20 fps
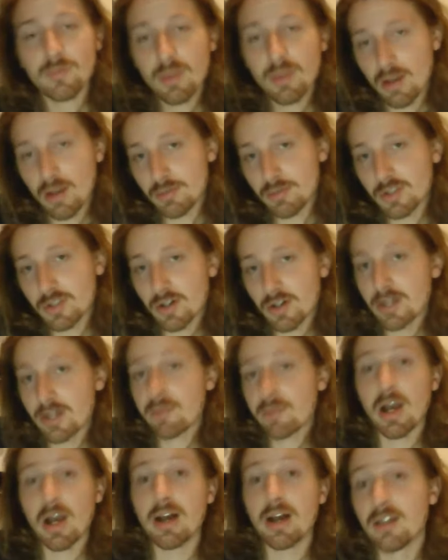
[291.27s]
I'm
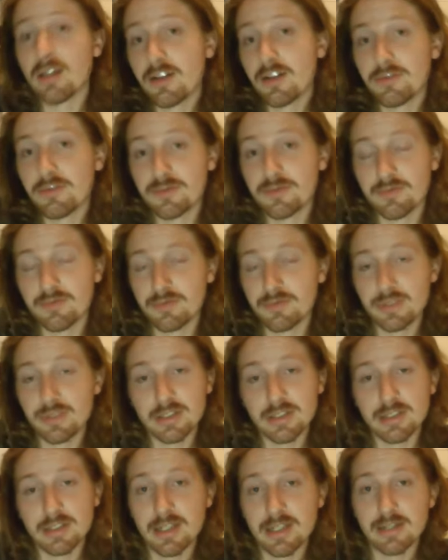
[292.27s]
sorry. I love
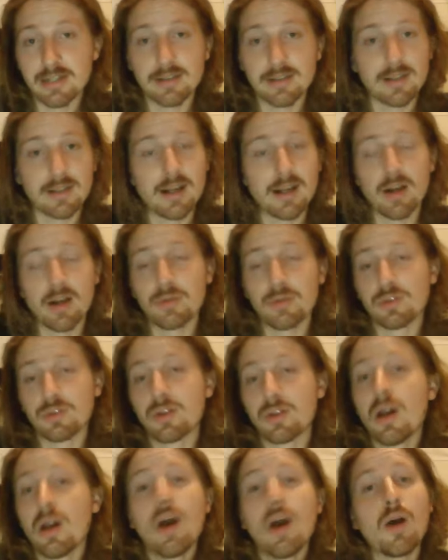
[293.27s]
Vincent Janssen, and I was
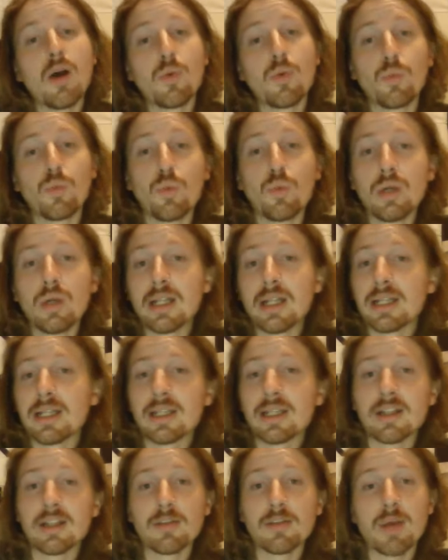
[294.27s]
willing
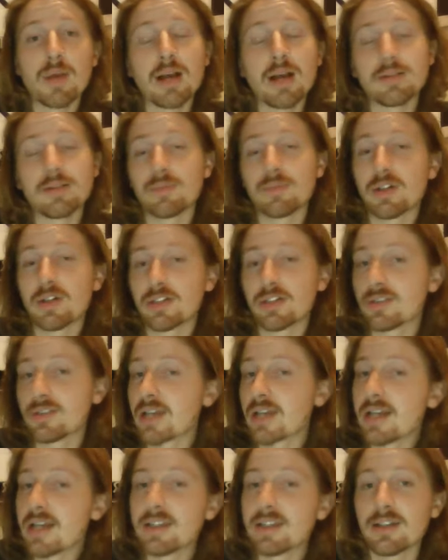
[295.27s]
him as much as
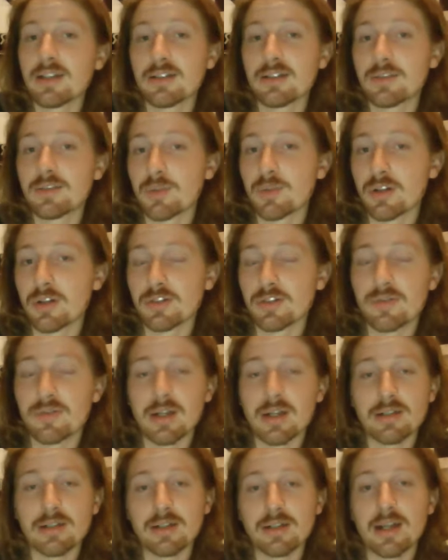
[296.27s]
any other Spurs
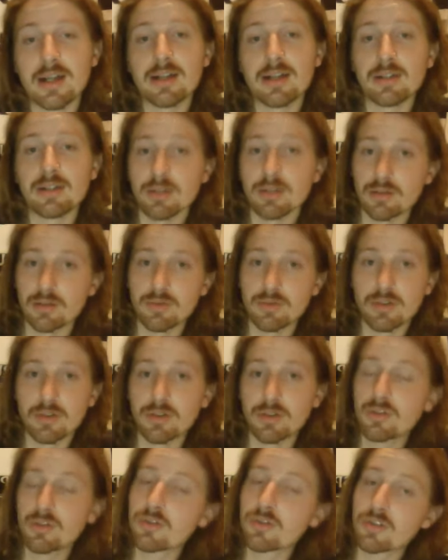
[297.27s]
fan today to,
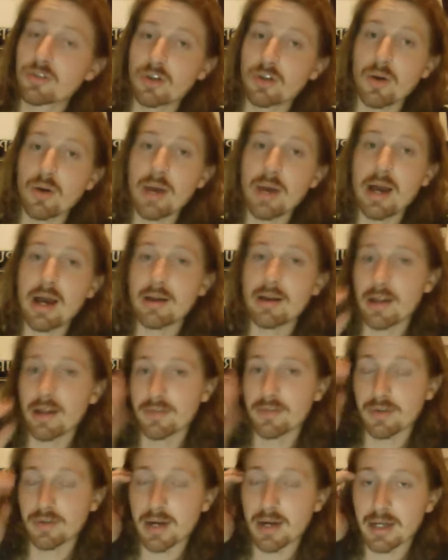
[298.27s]
to, to go out and have
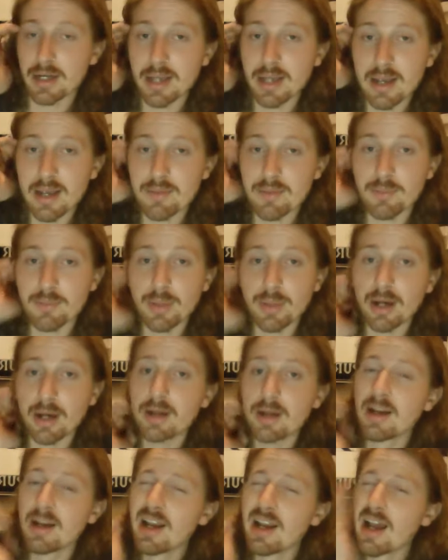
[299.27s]
a great game,
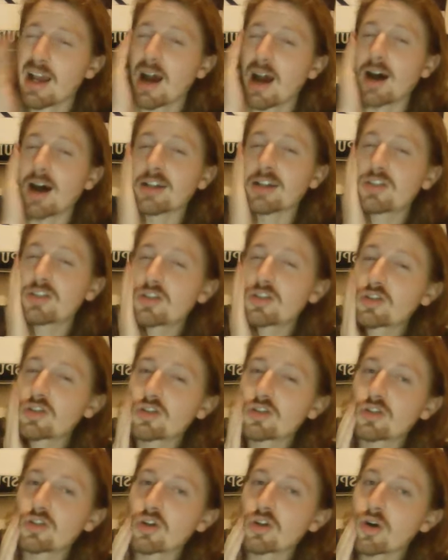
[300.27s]
but I
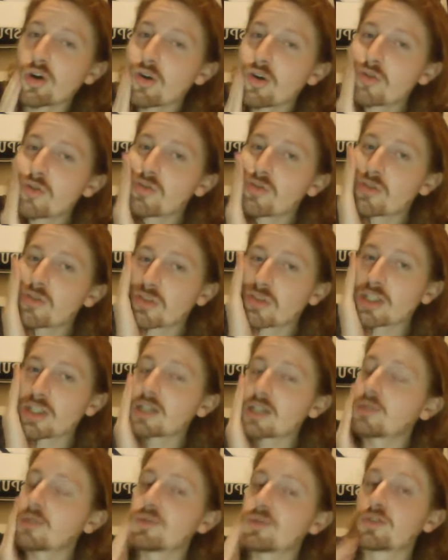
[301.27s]
don't
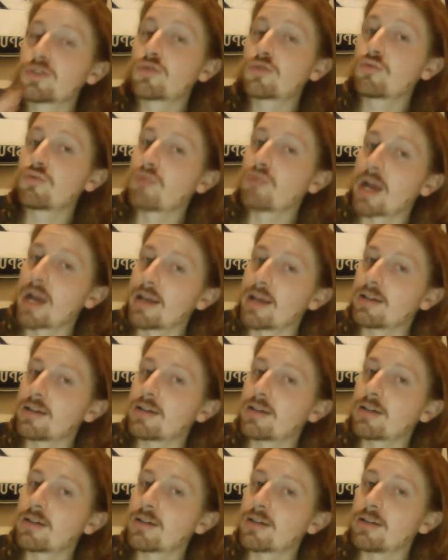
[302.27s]
think it was great.
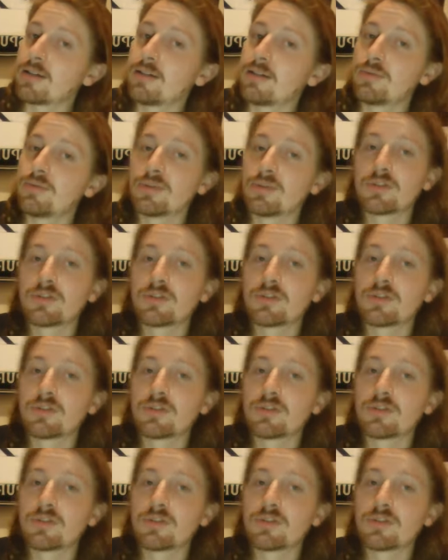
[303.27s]
It was